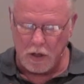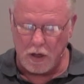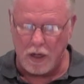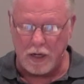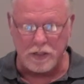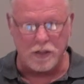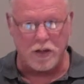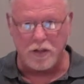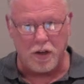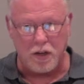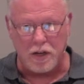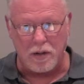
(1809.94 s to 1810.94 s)
and he's not
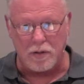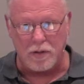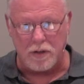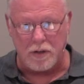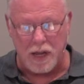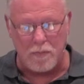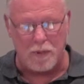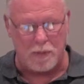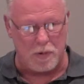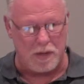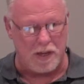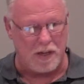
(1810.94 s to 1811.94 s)
talking to dead
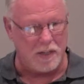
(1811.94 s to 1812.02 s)
people then,